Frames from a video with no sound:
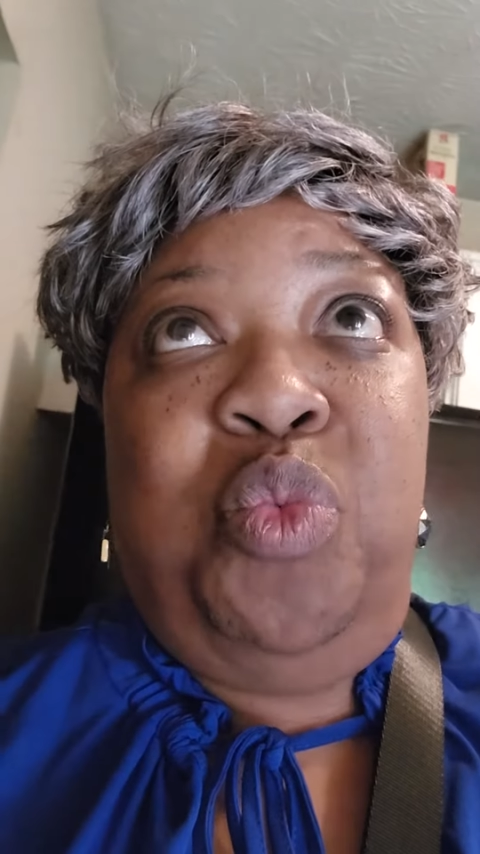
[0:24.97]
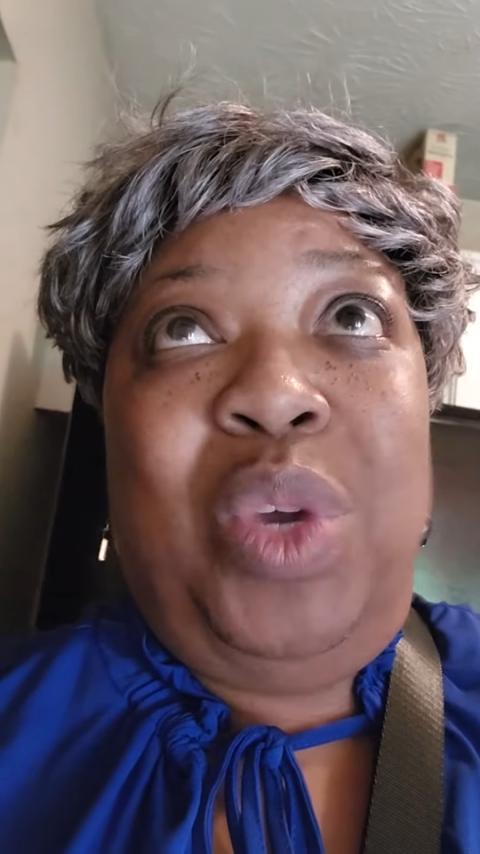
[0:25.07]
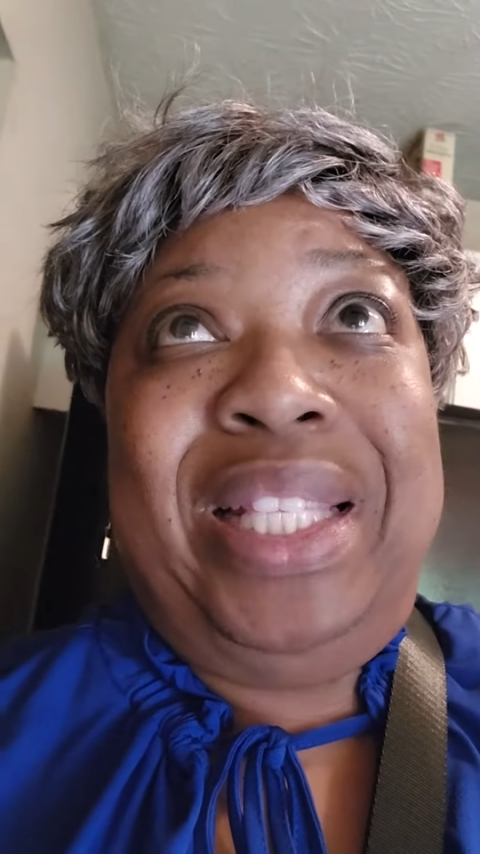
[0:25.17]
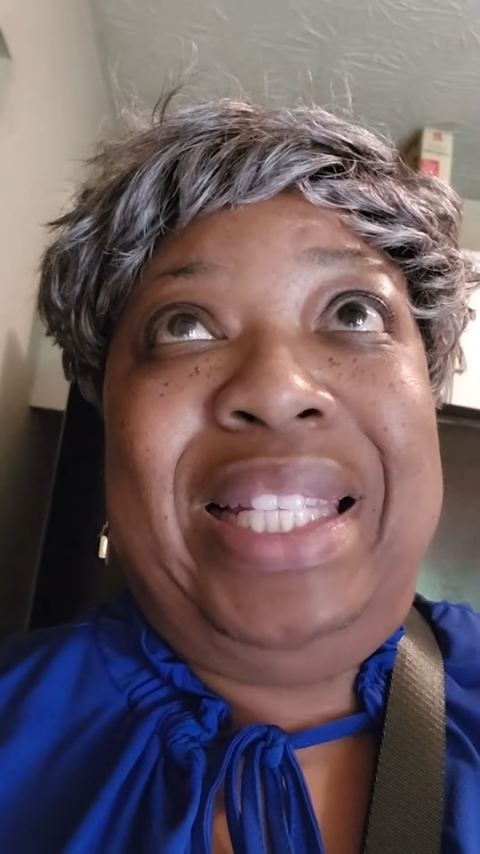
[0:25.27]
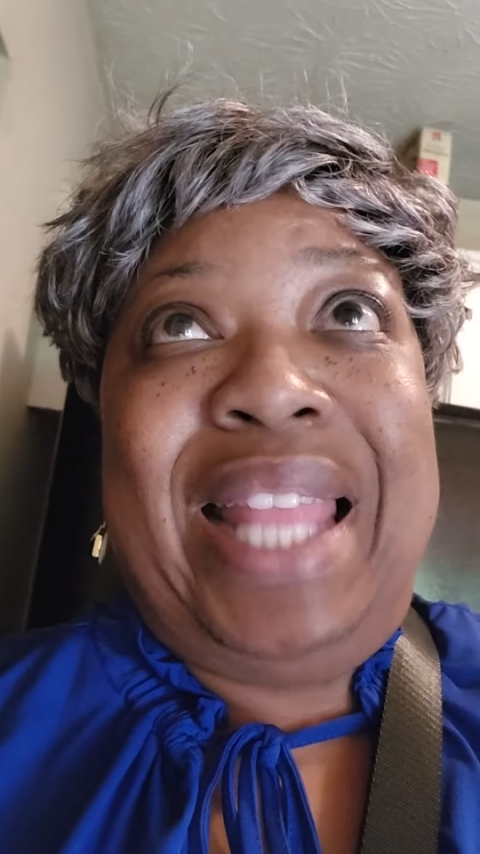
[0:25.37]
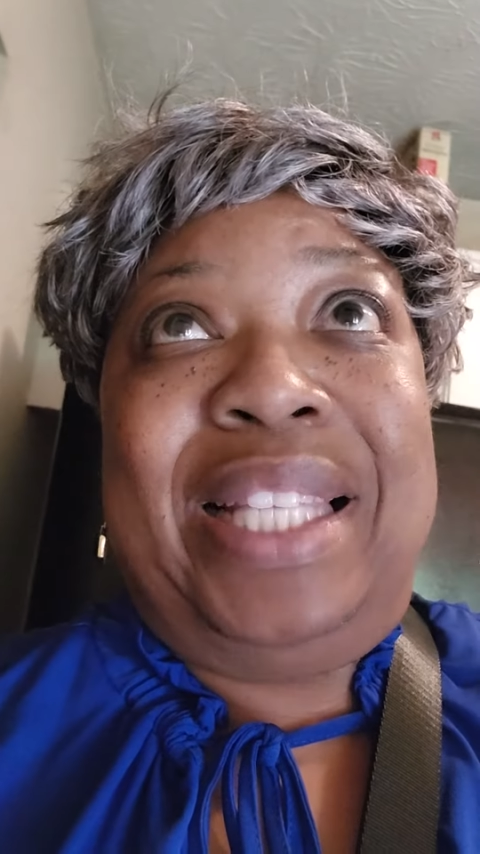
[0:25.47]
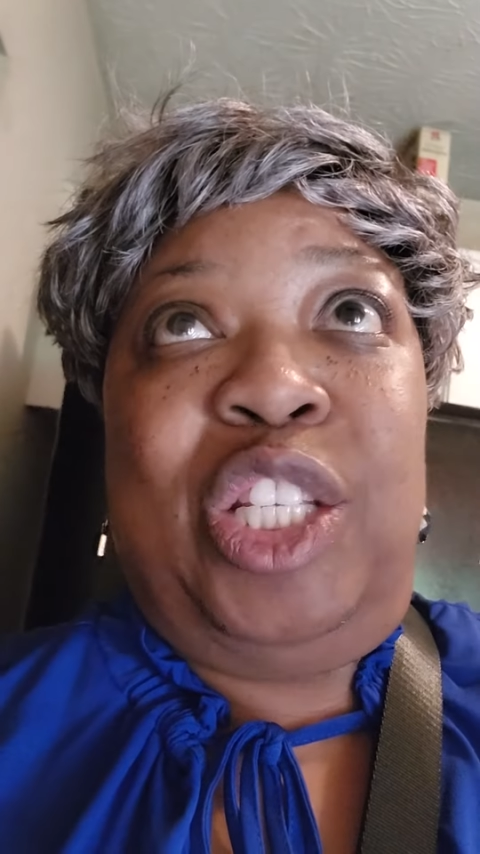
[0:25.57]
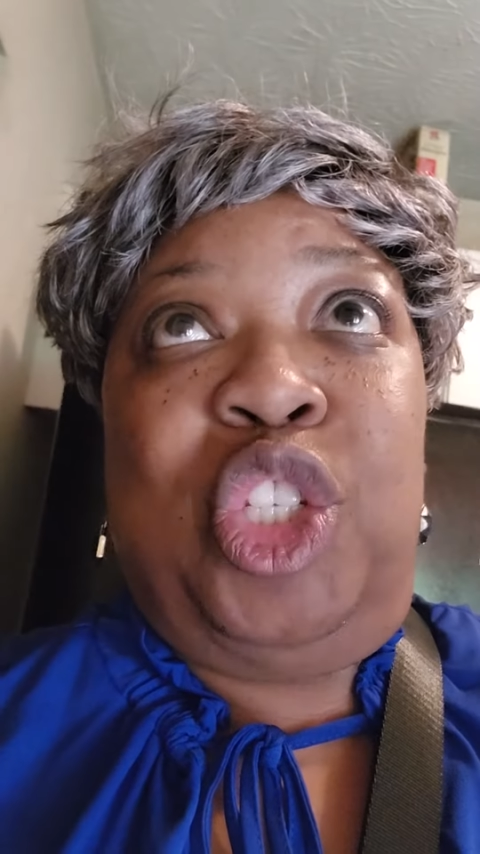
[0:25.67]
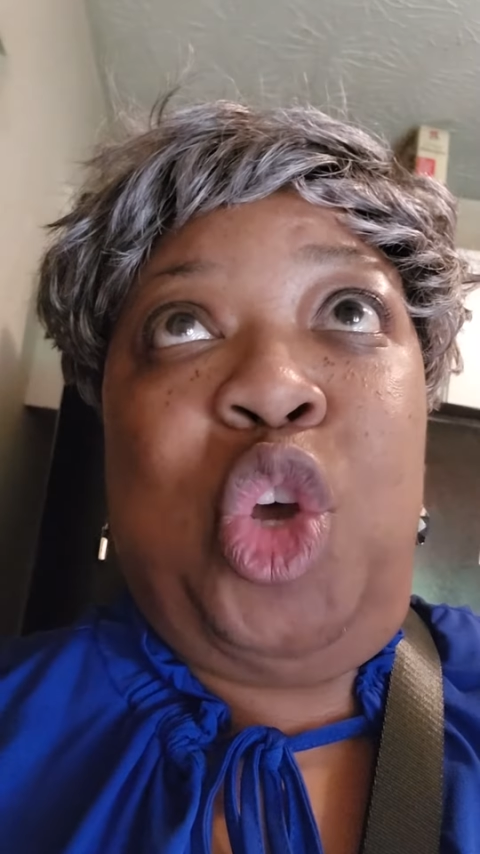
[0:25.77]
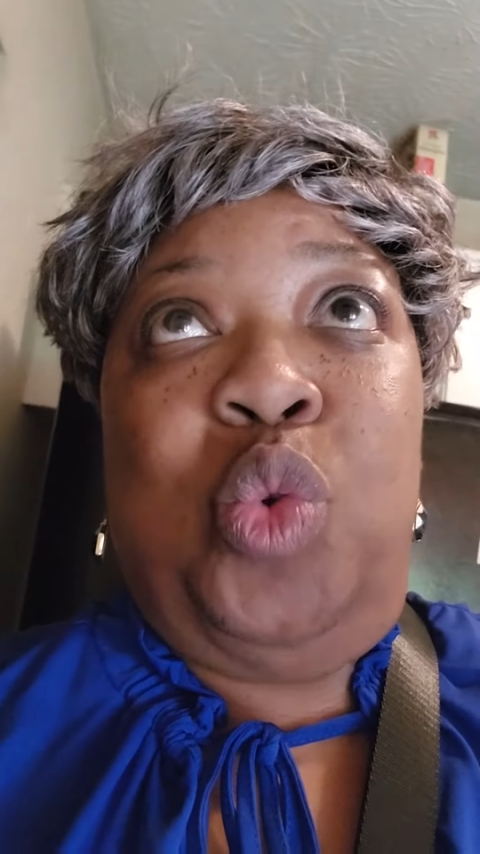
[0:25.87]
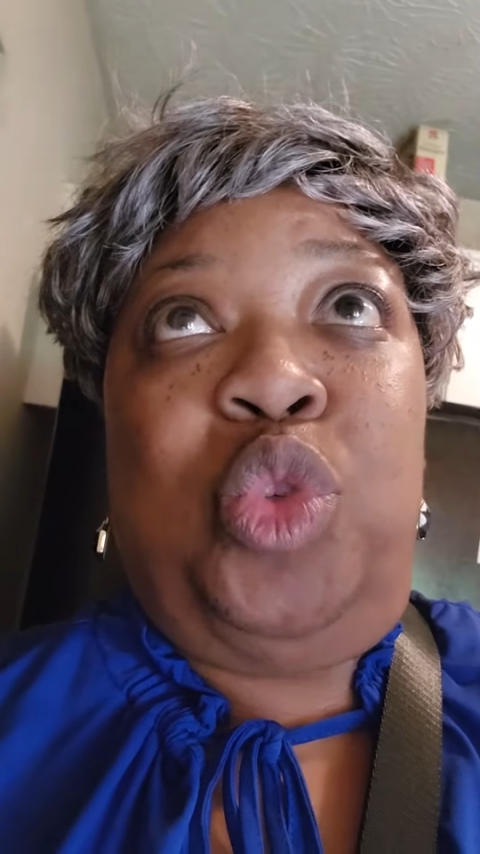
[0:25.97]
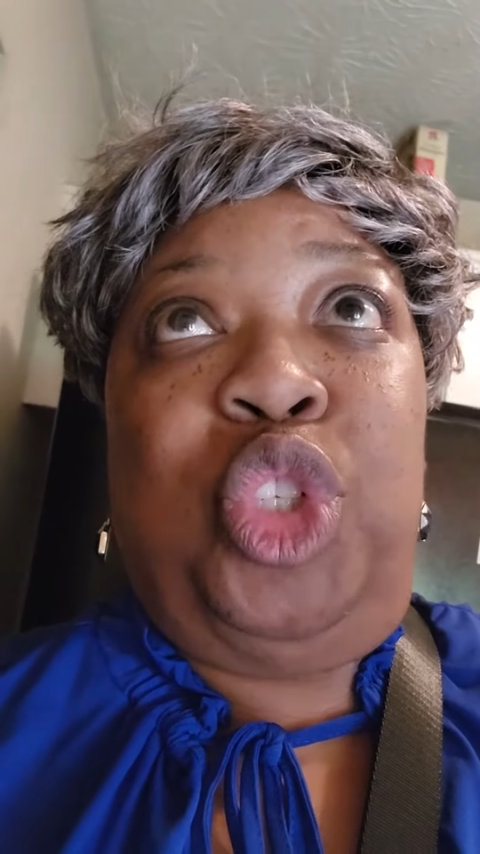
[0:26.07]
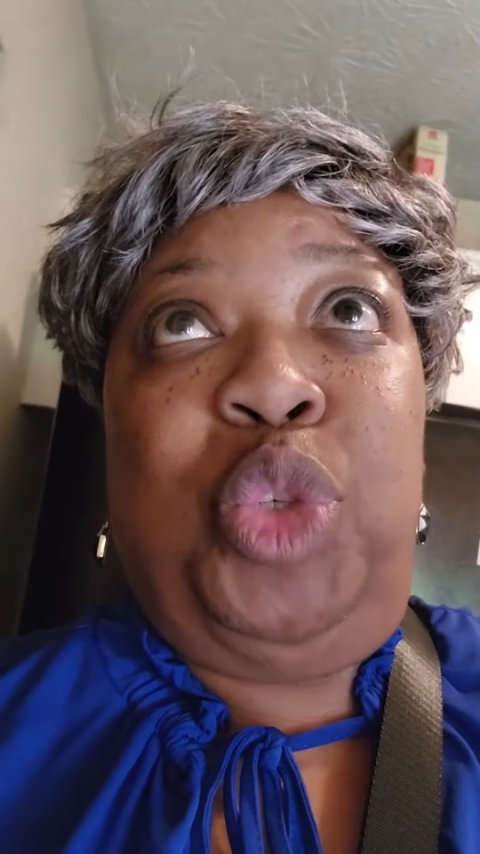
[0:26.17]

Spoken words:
1 slice of toast,